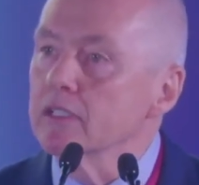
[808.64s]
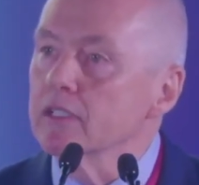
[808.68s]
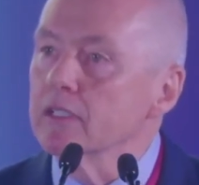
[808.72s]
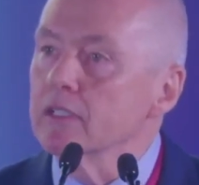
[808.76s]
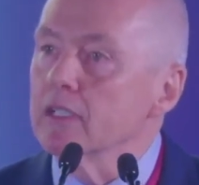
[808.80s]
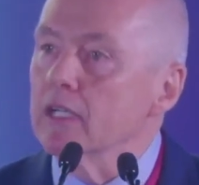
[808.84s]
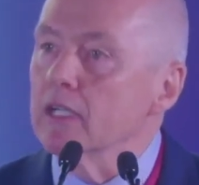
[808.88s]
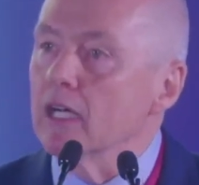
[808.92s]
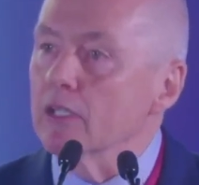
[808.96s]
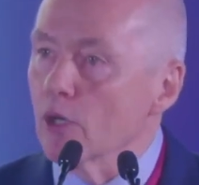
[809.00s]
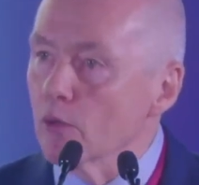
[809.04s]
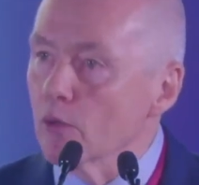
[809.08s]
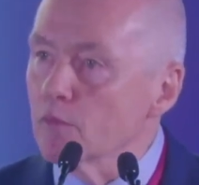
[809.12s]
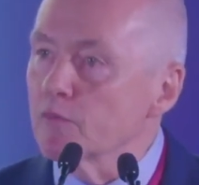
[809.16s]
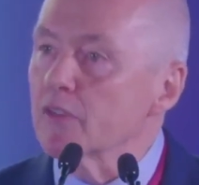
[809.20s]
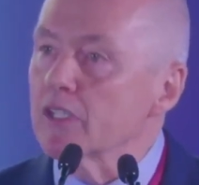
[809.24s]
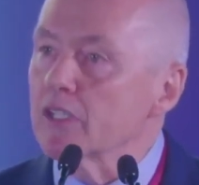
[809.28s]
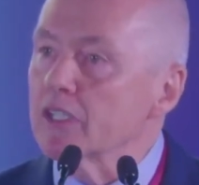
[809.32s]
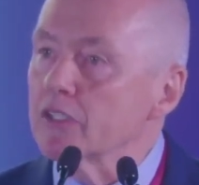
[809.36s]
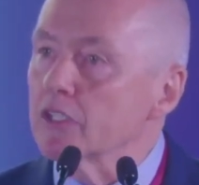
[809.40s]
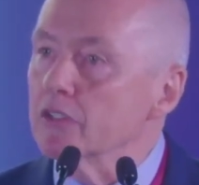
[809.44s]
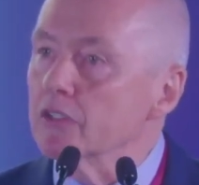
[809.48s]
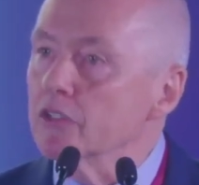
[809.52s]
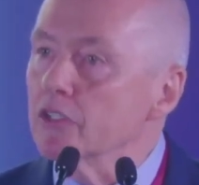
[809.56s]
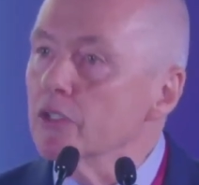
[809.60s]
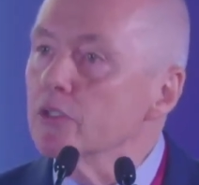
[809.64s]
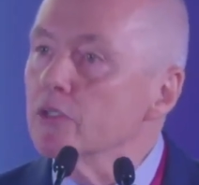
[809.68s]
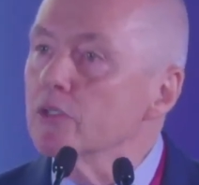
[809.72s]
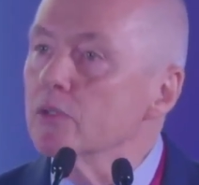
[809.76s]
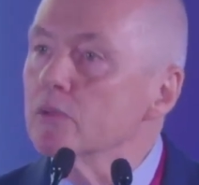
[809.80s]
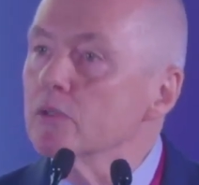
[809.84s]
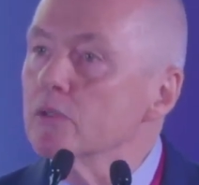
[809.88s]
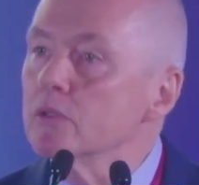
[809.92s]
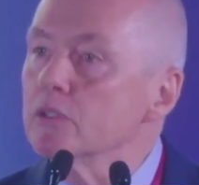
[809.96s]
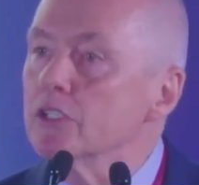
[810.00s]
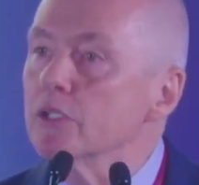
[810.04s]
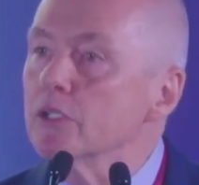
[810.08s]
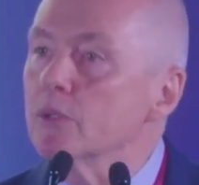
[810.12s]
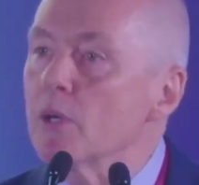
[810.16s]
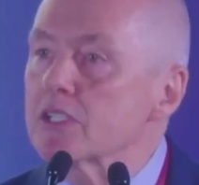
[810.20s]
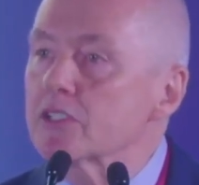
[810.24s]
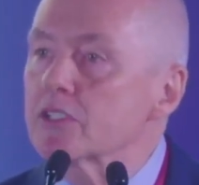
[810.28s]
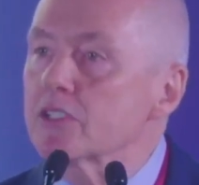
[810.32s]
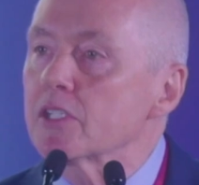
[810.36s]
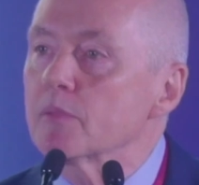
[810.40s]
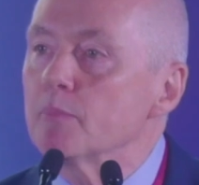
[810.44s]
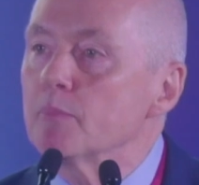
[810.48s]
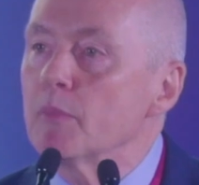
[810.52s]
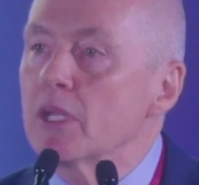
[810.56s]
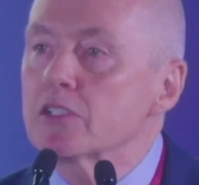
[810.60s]
And hopefully the new
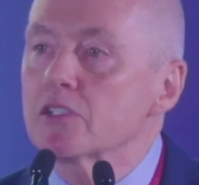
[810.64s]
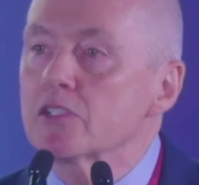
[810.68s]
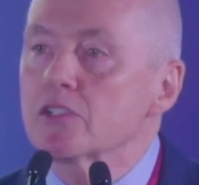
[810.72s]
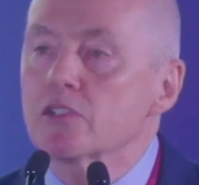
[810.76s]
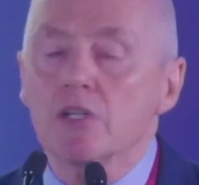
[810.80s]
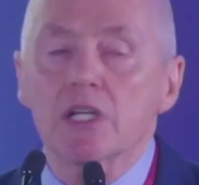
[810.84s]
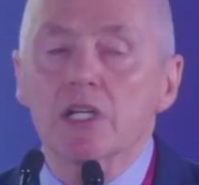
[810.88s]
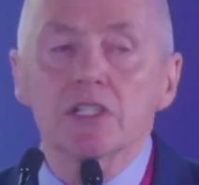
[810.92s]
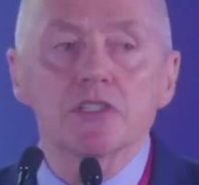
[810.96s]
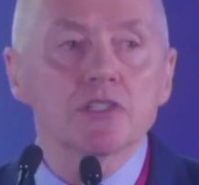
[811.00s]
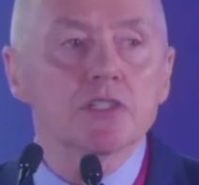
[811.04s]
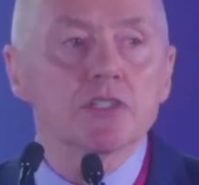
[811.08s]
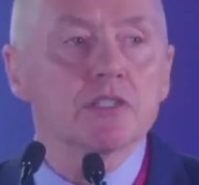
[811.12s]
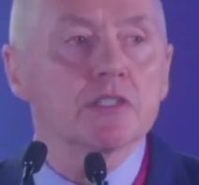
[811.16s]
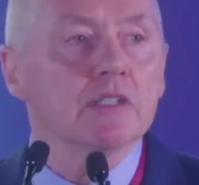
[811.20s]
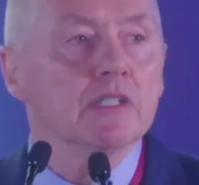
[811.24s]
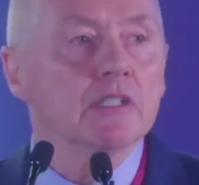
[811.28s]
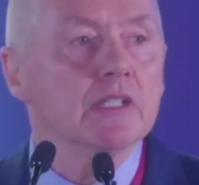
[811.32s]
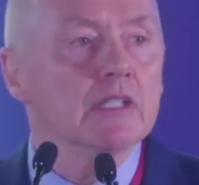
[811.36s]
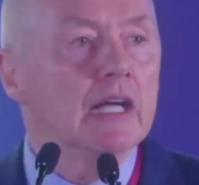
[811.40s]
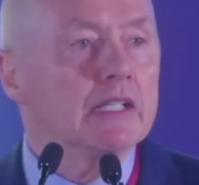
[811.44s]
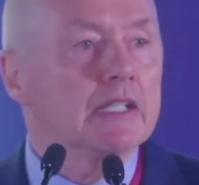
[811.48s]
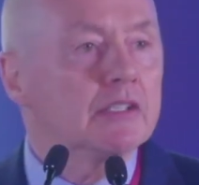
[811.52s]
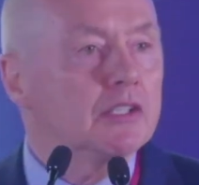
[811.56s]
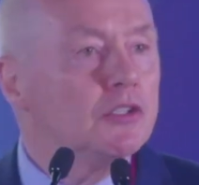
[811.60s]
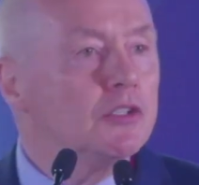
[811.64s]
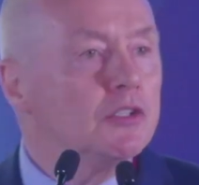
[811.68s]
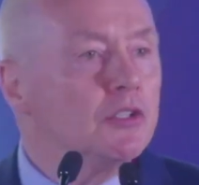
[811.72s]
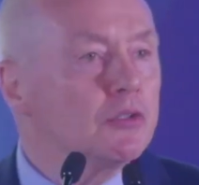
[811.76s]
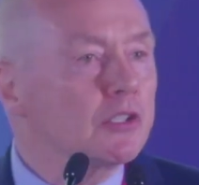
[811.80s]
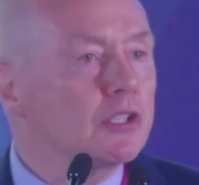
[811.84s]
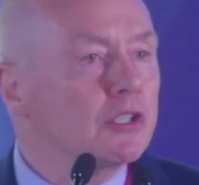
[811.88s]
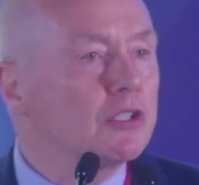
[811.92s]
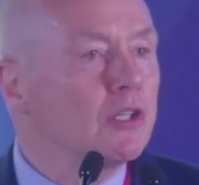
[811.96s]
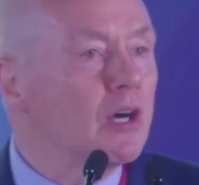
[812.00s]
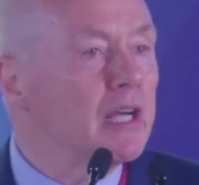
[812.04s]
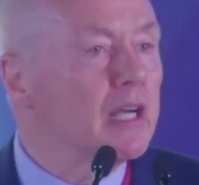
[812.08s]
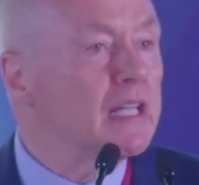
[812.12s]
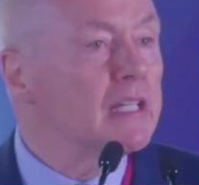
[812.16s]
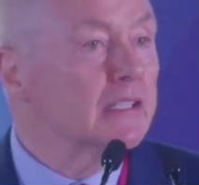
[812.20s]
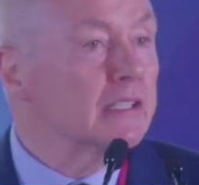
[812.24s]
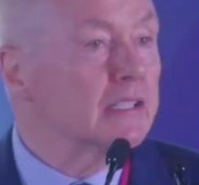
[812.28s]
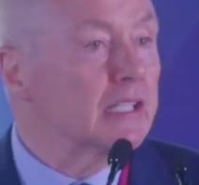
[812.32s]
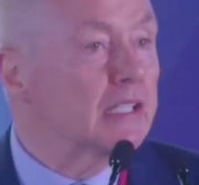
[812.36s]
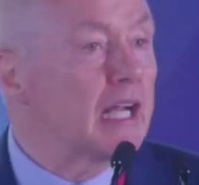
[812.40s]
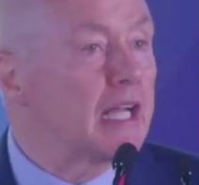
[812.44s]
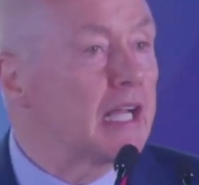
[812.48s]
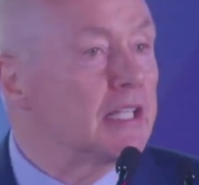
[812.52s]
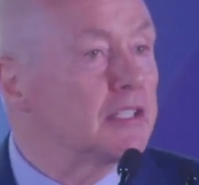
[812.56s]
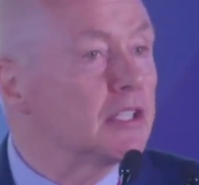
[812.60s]
US administration and the new
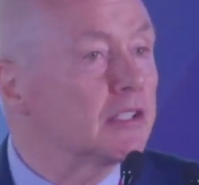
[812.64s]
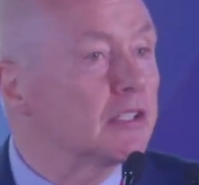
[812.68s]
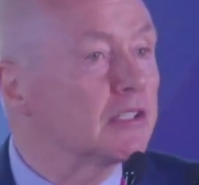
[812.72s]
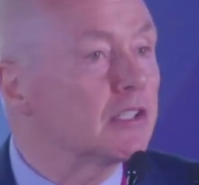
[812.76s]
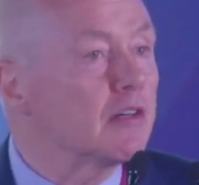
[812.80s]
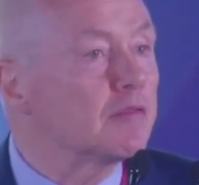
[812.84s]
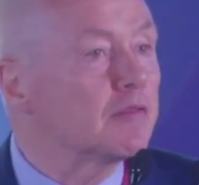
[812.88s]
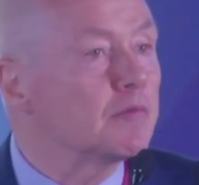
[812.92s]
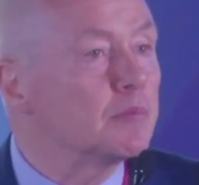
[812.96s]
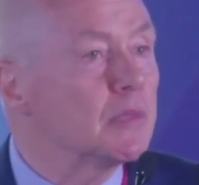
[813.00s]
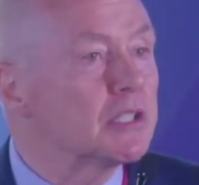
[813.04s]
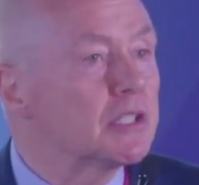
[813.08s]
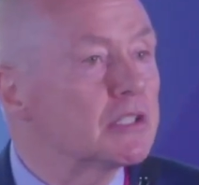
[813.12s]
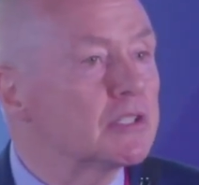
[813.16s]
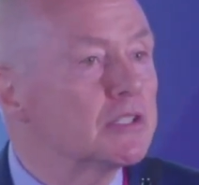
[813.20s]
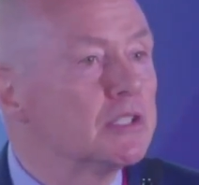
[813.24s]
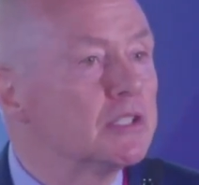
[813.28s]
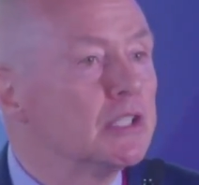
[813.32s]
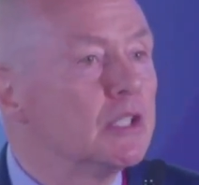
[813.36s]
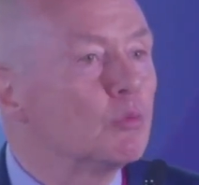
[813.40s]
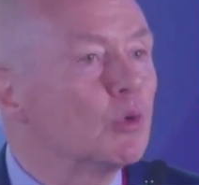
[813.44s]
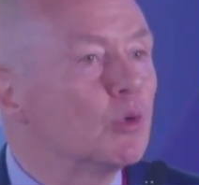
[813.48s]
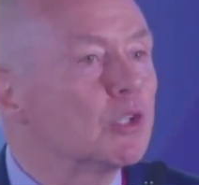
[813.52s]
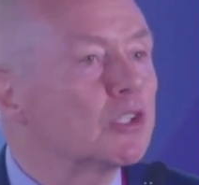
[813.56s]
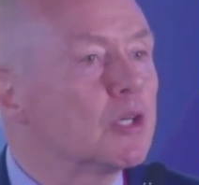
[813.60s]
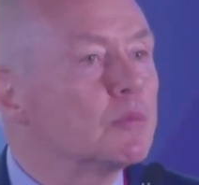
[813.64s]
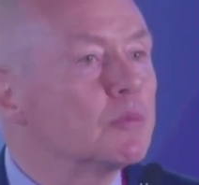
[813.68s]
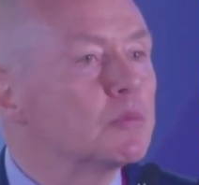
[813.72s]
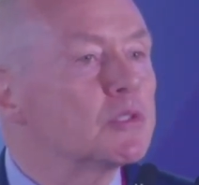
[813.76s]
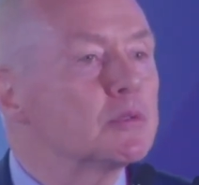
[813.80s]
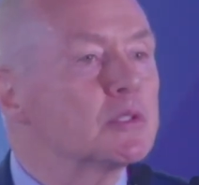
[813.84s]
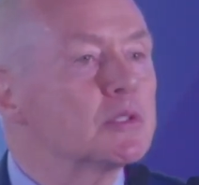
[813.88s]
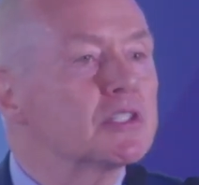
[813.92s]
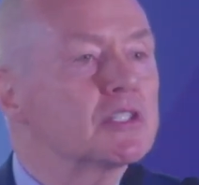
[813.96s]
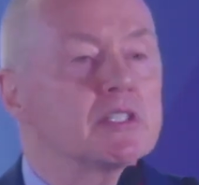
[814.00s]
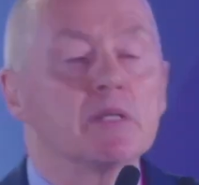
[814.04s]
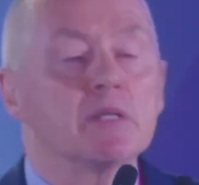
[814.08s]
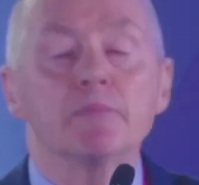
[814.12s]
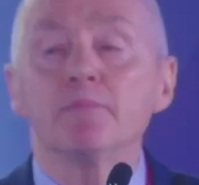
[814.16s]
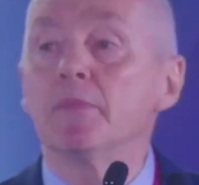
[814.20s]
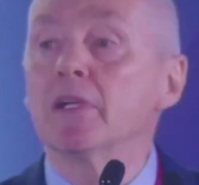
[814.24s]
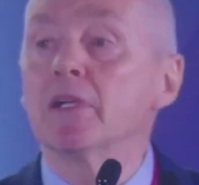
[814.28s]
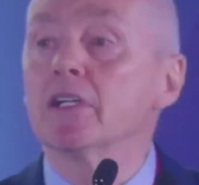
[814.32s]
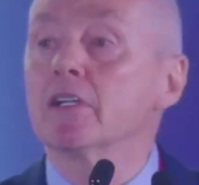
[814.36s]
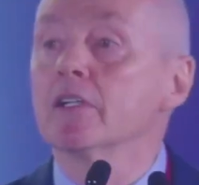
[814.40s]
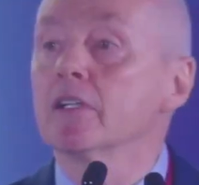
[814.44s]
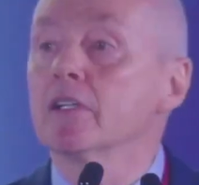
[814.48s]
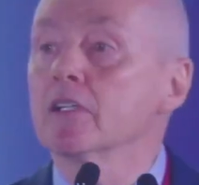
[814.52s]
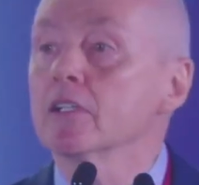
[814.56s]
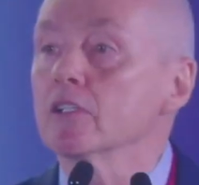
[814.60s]
Canadian government will come to a
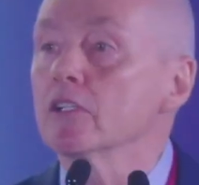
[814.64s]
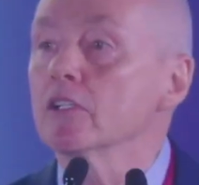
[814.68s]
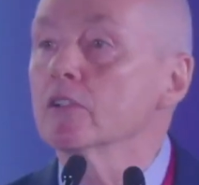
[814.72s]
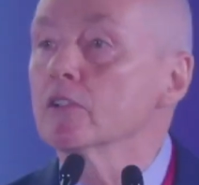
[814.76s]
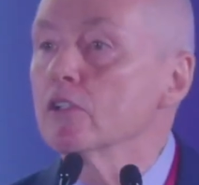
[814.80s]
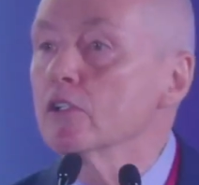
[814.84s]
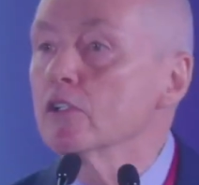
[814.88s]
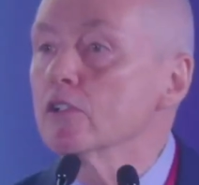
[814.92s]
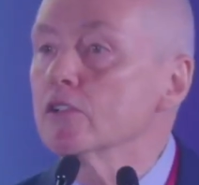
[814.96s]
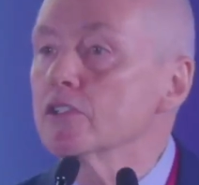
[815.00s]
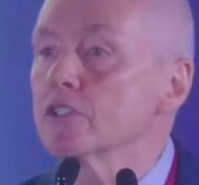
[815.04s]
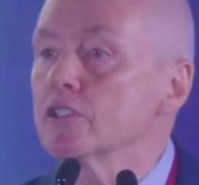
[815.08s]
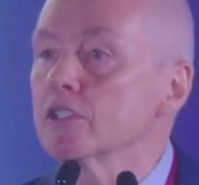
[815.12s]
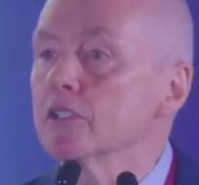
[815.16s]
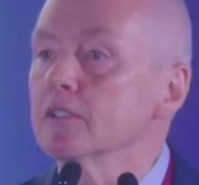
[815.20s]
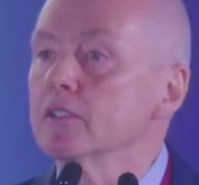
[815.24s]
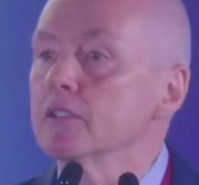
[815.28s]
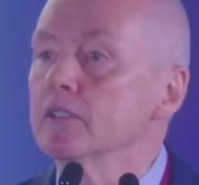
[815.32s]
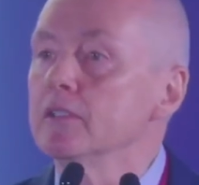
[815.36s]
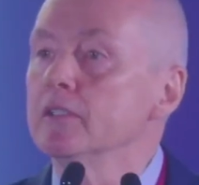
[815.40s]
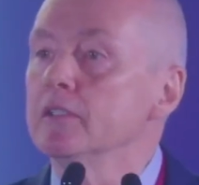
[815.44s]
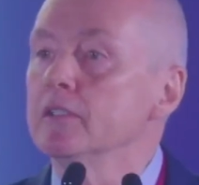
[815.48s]
similar conclusion.